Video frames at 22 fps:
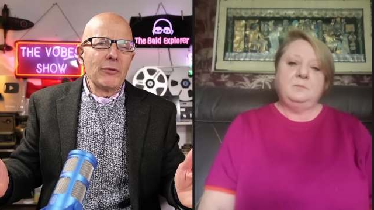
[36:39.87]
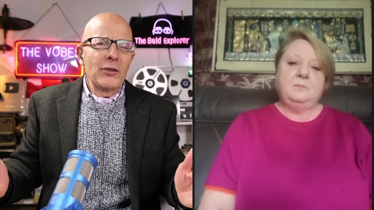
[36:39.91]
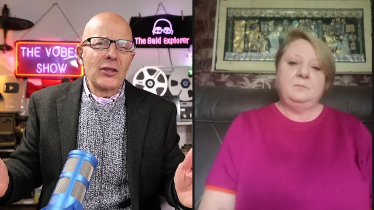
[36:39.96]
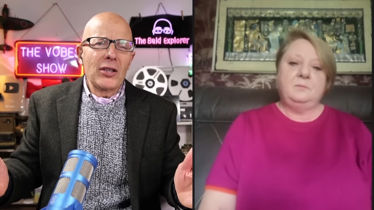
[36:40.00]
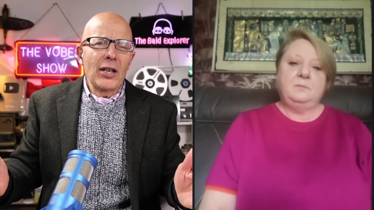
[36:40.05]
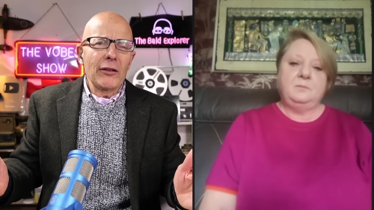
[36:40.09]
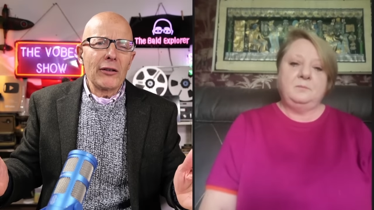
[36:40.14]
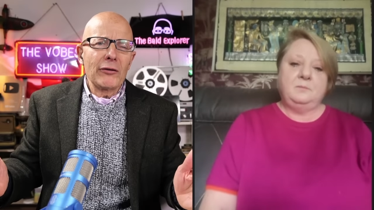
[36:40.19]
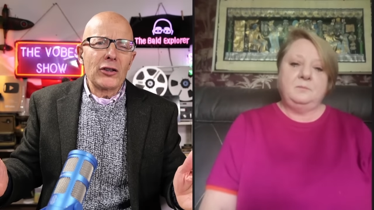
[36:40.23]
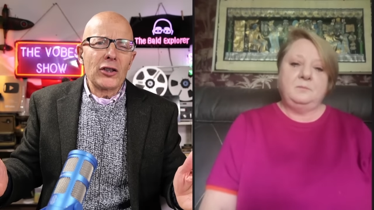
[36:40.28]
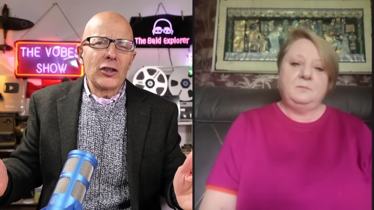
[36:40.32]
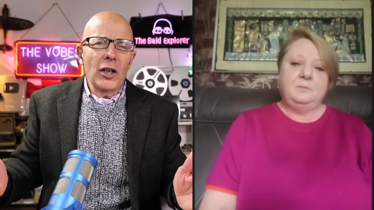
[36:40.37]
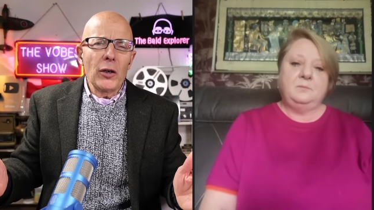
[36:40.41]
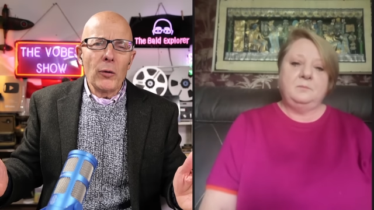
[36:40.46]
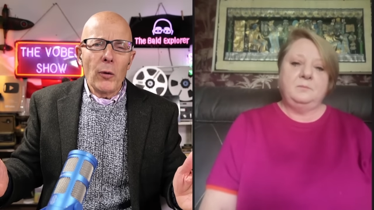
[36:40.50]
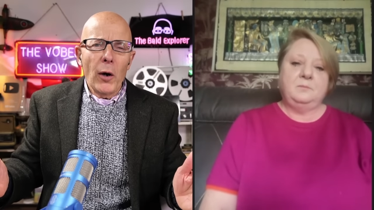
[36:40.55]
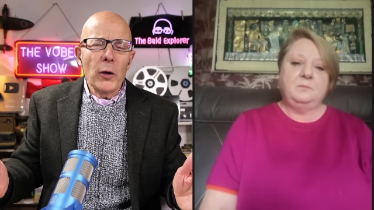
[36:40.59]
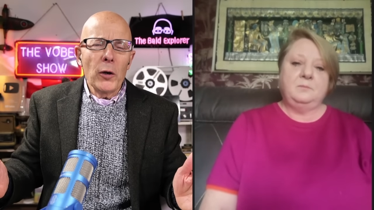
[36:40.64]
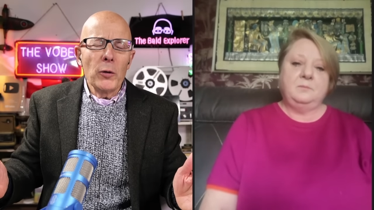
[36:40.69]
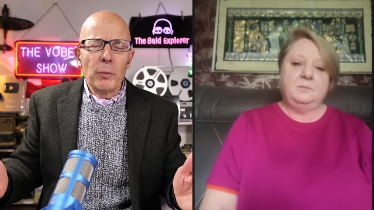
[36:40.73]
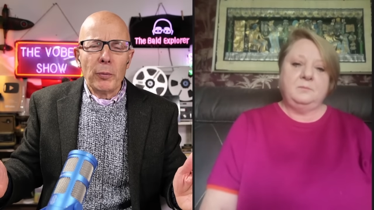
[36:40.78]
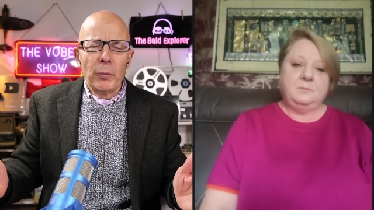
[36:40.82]
Speaker 1: themselves
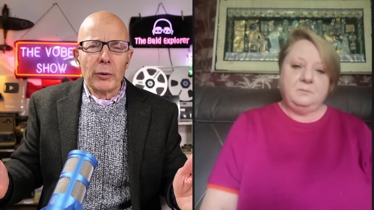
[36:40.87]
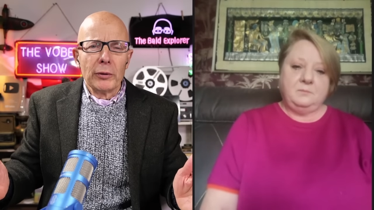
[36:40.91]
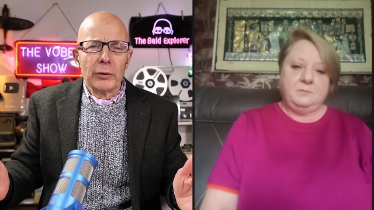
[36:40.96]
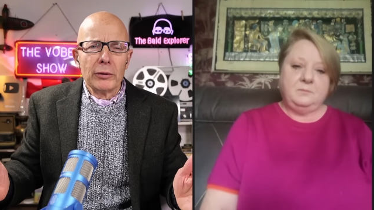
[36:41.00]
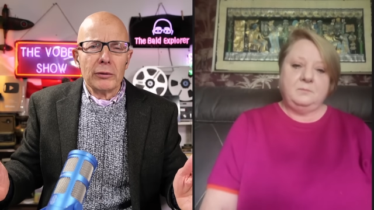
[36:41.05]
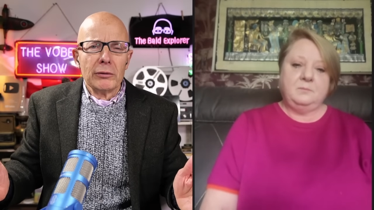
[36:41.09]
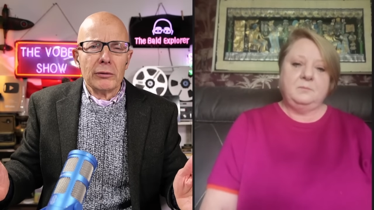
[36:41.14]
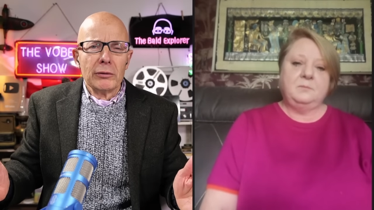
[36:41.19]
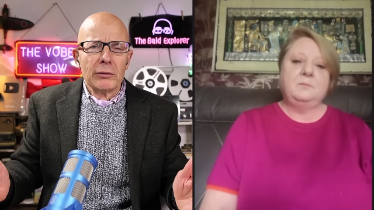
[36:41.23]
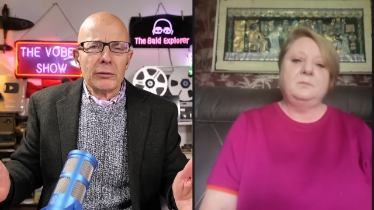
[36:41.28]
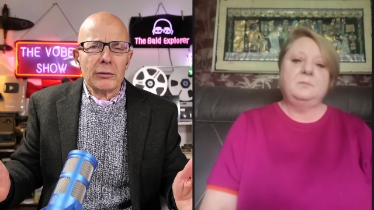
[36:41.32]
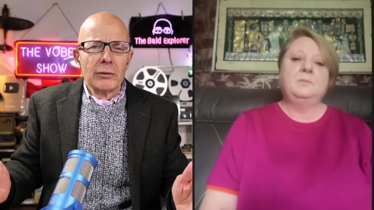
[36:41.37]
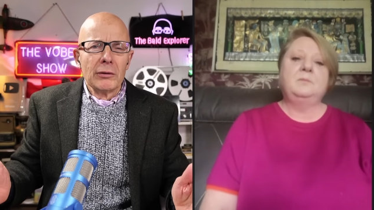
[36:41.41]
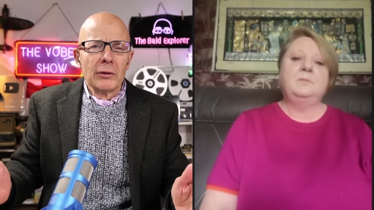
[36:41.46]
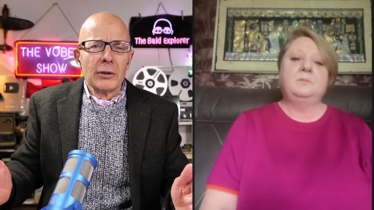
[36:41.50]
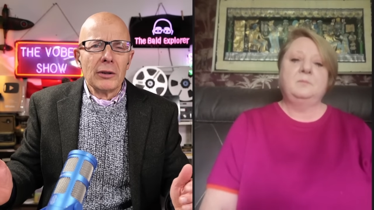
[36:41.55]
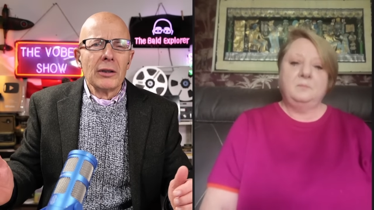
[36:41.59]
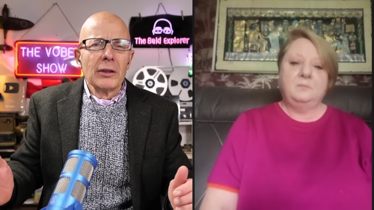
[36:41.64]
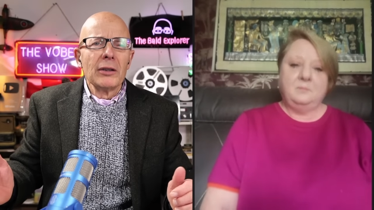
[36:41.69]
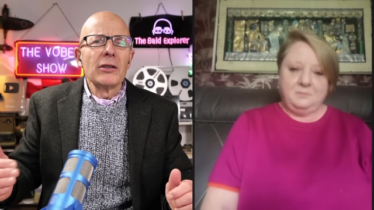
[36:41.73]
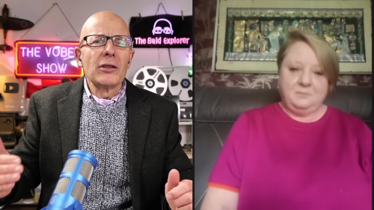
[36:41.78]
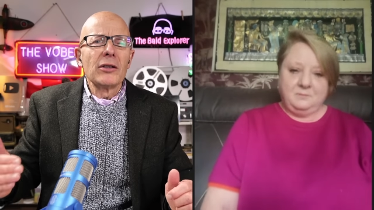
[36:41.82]
so open
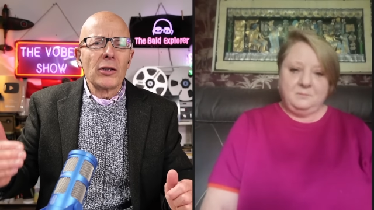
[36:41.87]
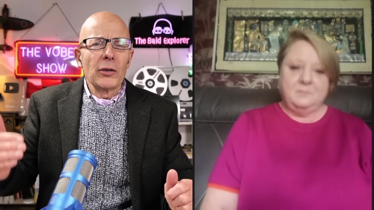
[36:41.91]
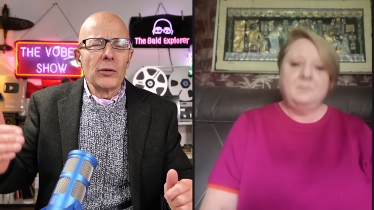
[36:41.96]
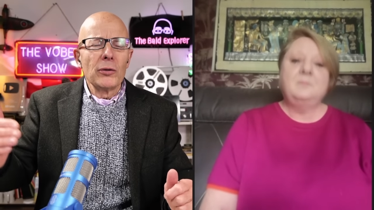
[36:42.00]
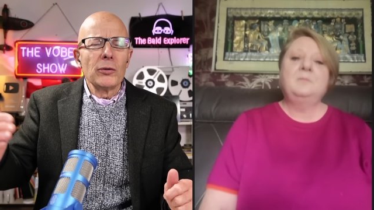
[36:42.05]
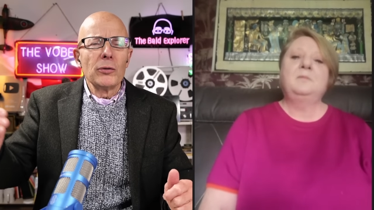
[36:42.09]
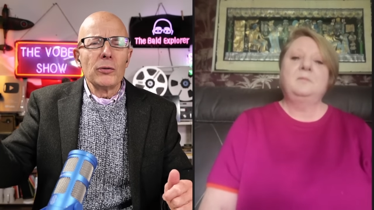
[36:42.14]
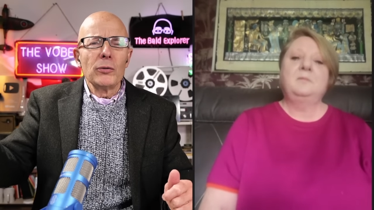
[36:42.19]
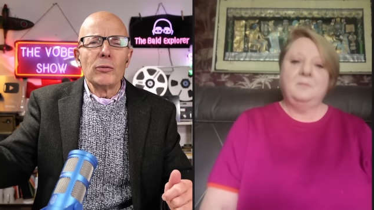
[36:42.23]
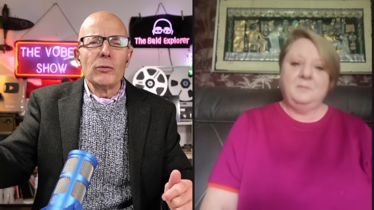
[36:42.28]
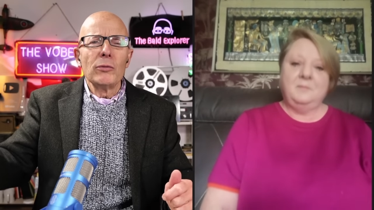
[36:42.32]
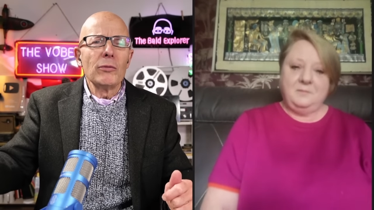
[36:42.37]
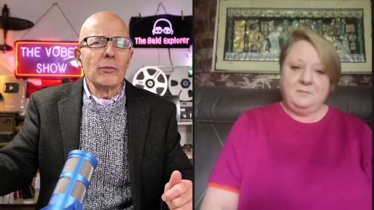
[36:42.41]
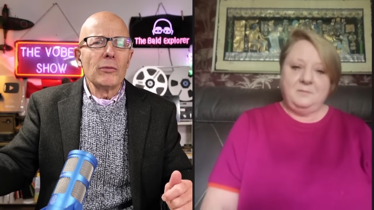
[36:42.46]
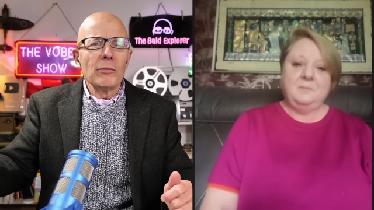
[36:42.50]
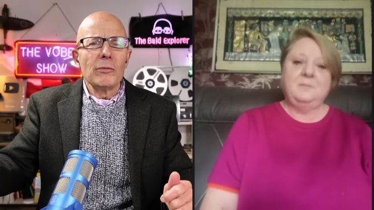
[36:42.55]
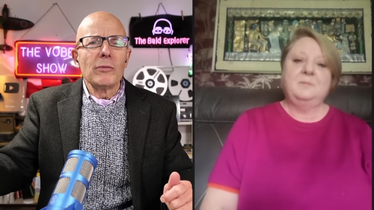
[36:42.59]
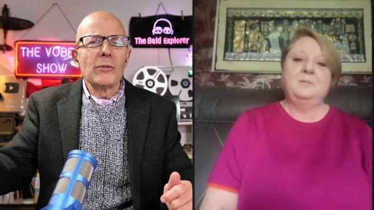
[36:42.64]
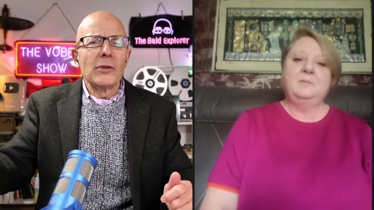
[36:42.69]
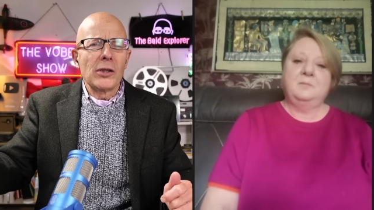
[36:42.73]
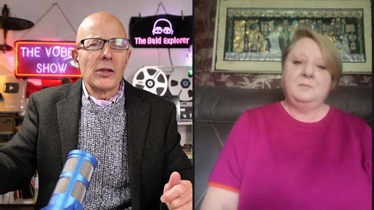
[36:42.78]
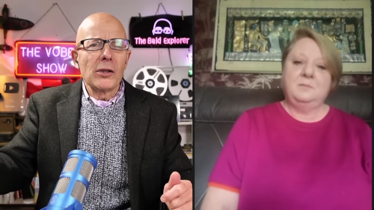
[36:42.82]
to
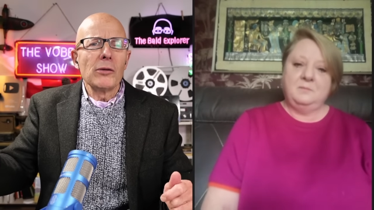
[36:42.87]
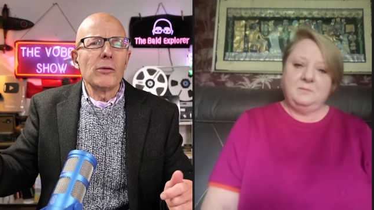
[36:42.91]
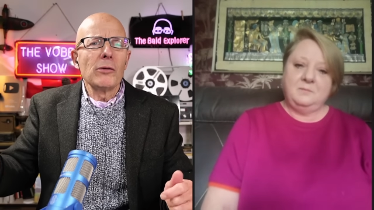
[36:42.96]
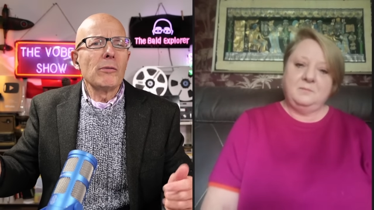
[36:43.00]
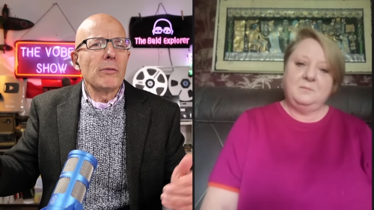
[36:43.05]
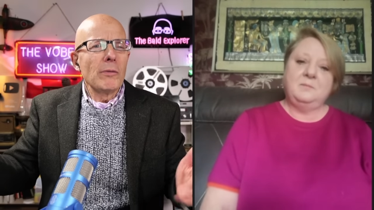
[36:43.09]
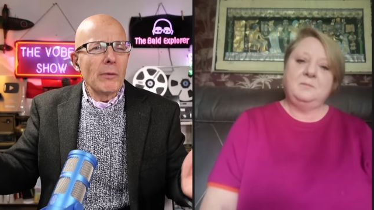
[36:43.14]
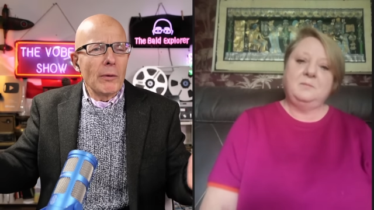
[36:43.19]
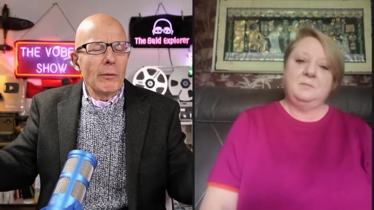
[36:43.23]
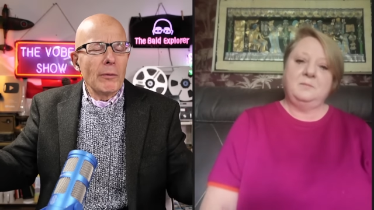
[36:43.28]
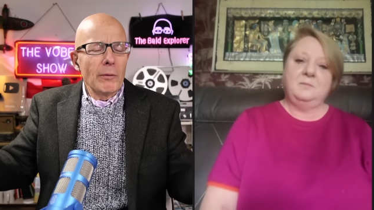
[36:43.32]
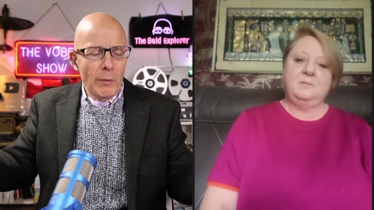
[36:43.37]
to